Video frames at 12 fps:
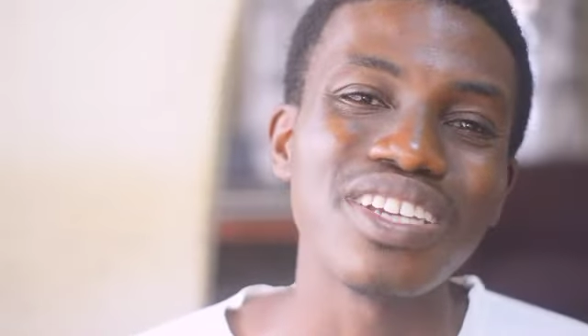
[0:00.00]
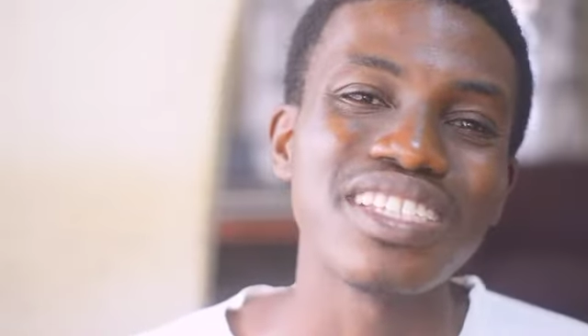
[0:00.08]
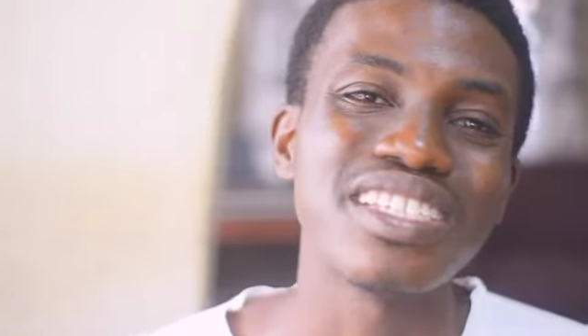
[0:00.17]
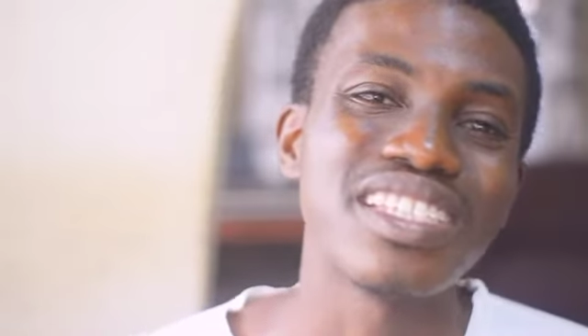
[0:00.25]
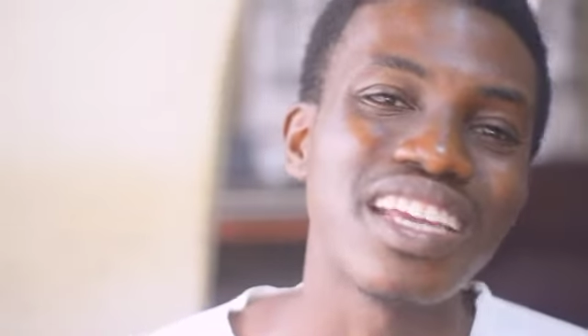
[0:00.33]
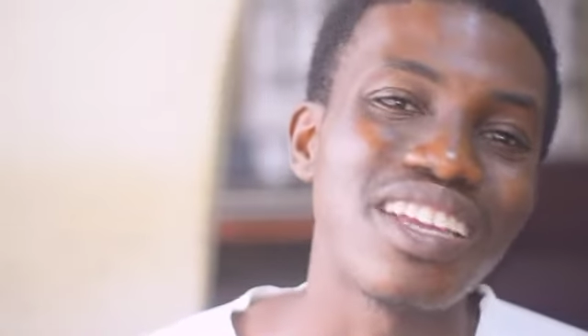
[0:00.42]

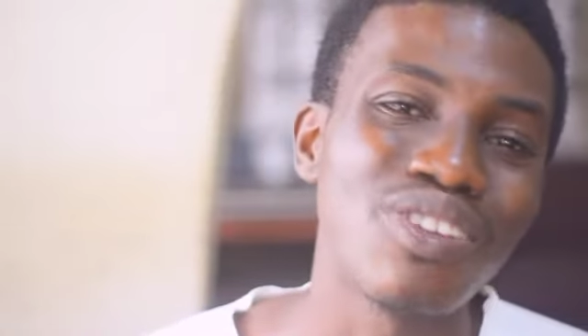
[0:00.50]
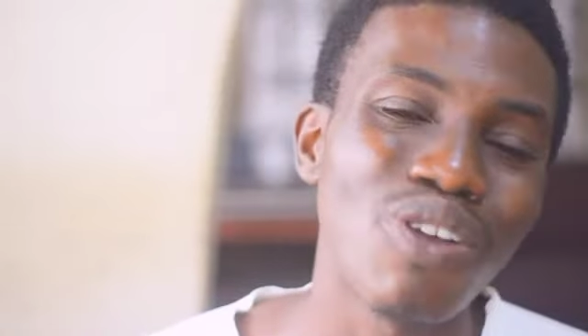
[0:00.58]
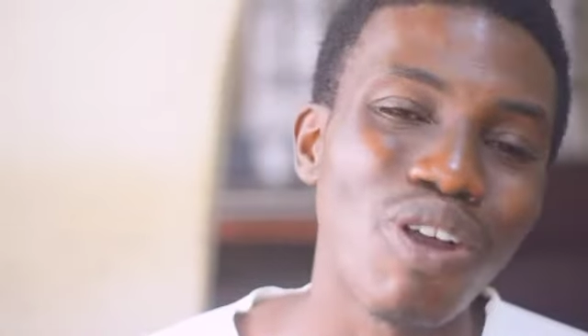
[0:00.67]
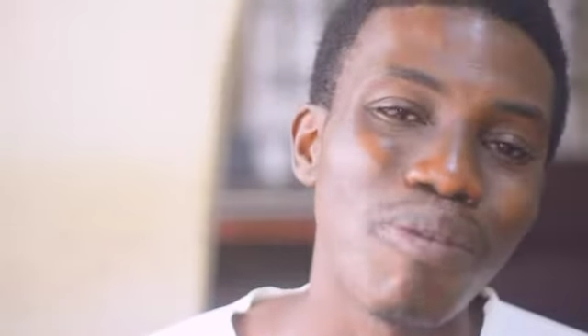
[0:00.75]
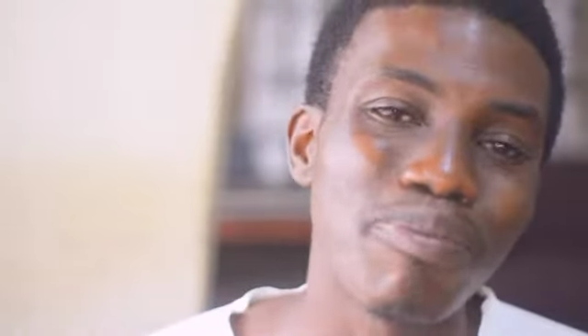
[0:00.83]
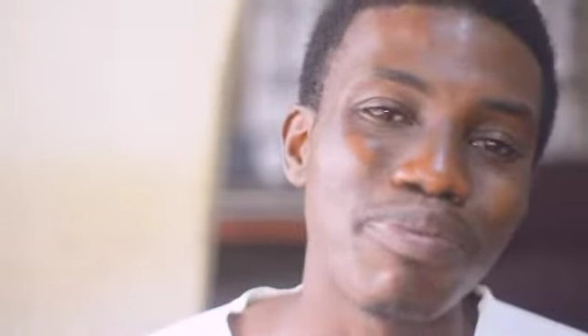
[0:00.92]
staying
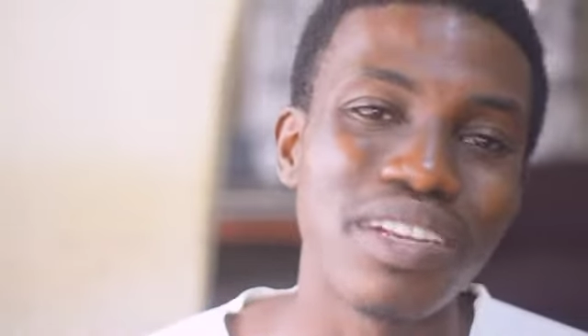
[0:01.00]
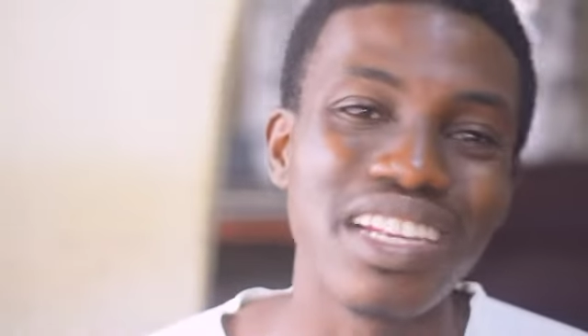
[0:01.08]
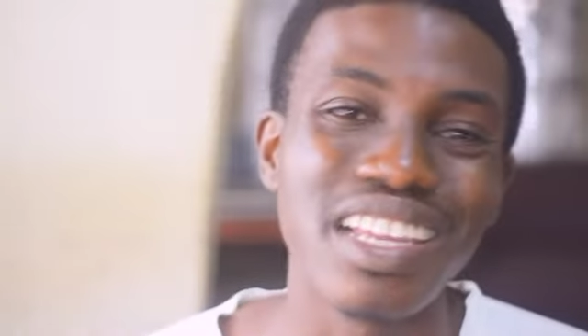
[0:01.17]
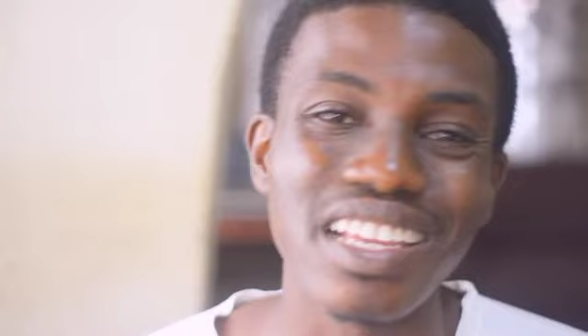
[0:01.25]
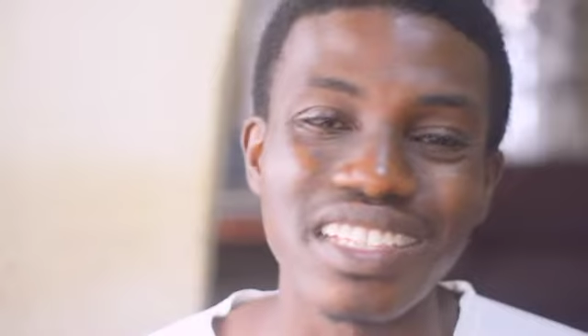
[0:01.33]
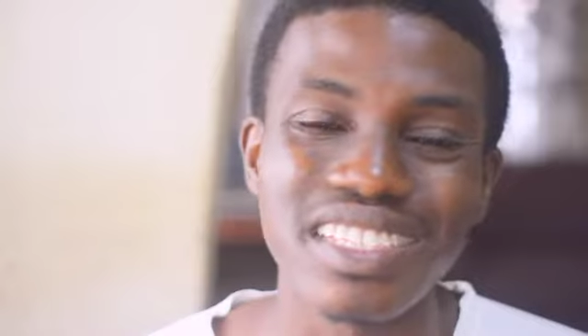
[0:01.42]
up
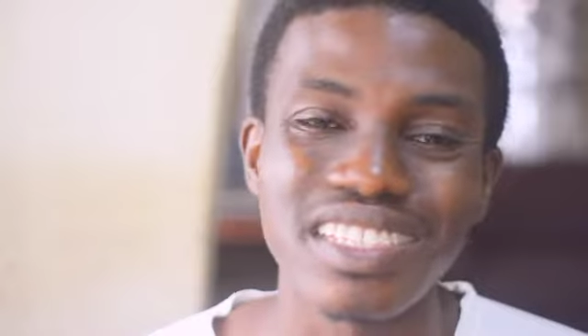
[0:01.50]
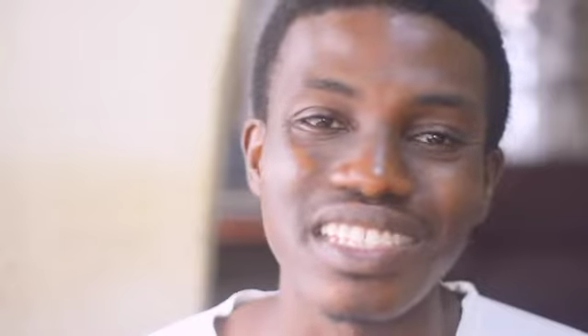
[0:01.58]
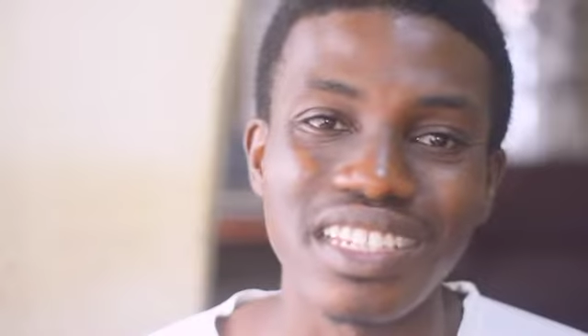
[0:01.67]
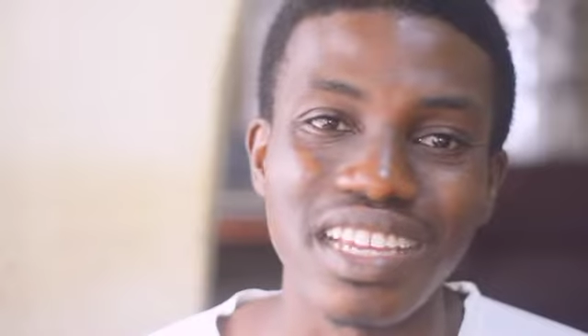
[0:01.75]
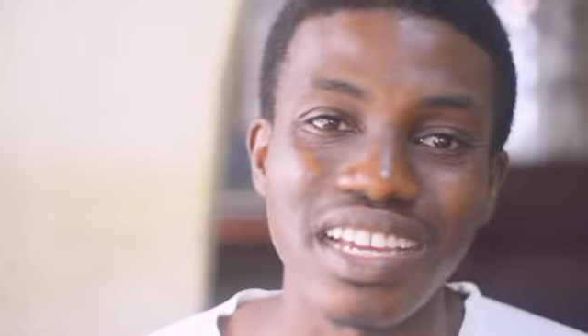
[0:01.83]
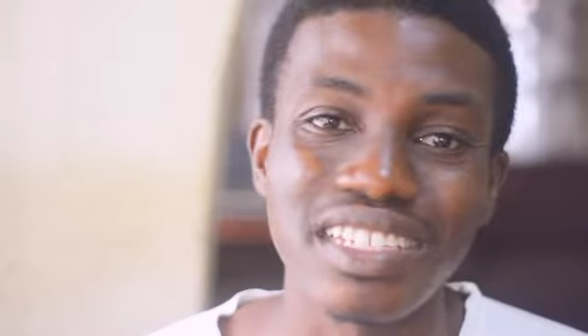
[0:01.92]
late in
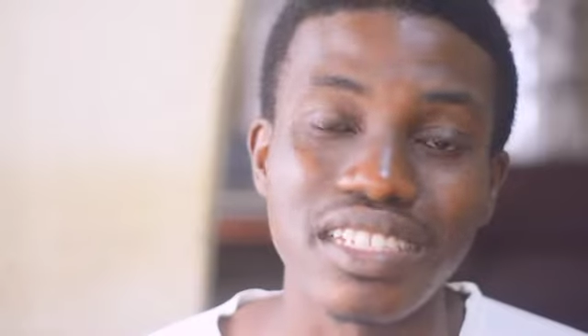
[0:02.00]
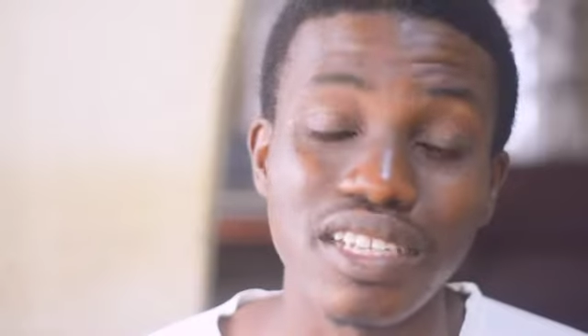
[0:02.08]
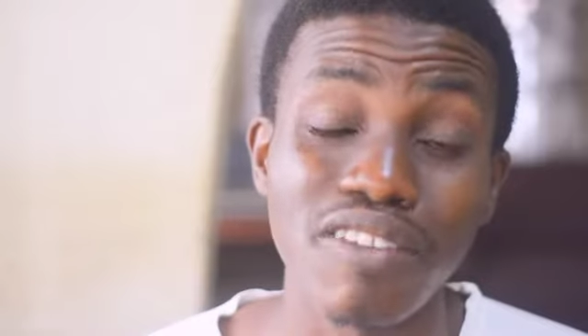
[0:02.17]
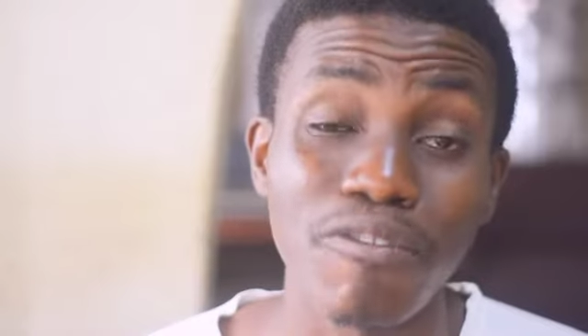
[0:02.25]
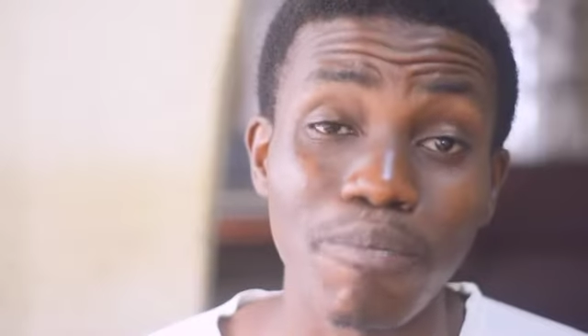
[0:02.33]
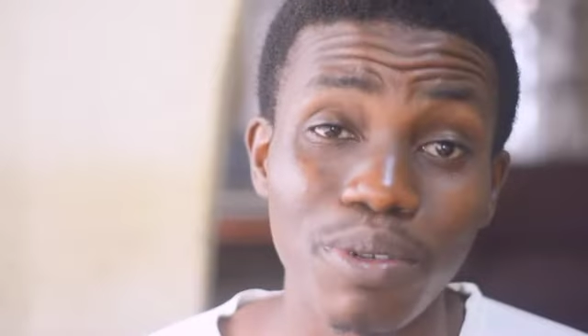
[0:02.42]
the night
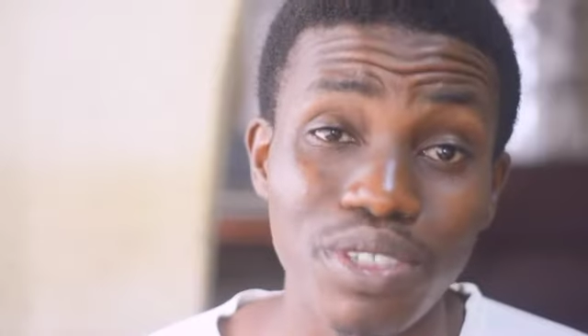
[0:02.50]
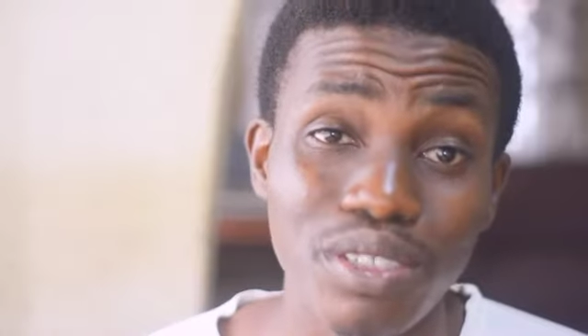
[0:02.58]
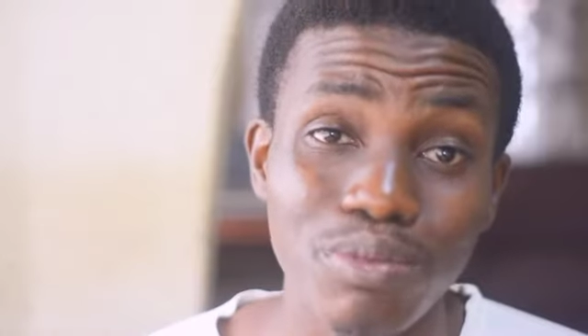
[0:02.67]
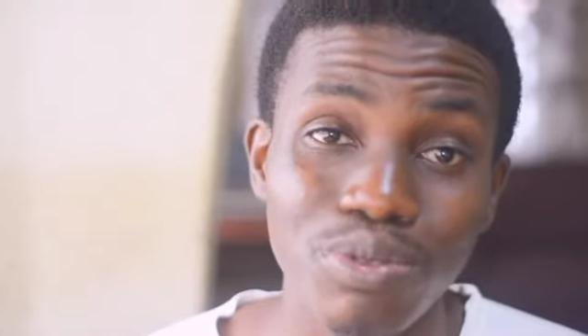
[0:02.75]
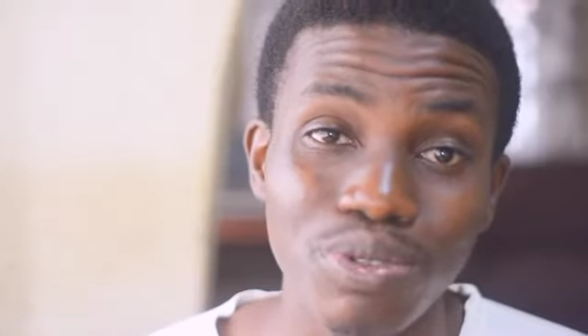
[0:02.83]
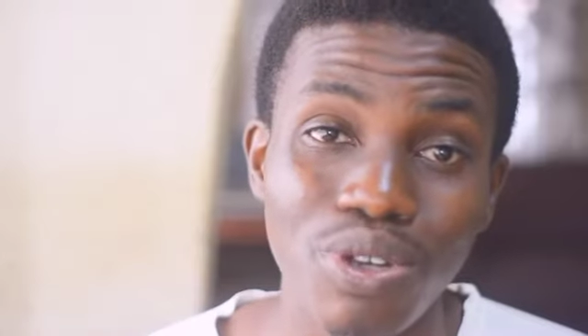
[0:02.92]
if
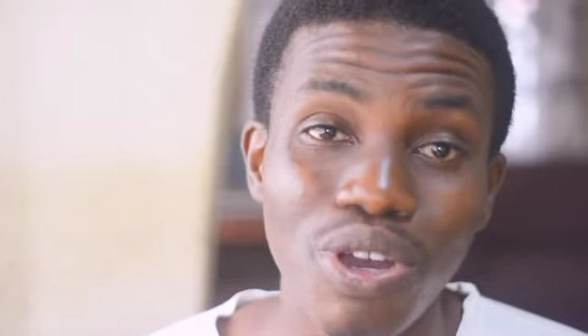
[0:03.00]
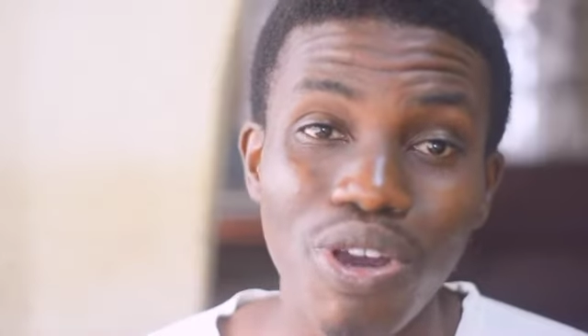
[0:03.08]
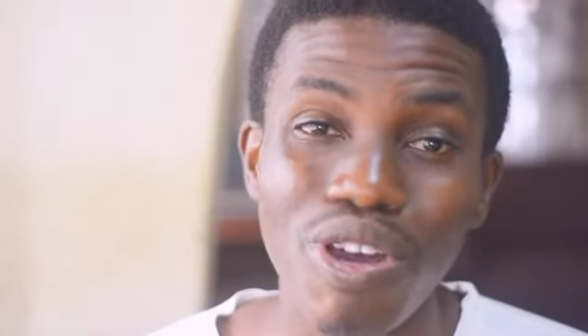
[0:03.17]
possible,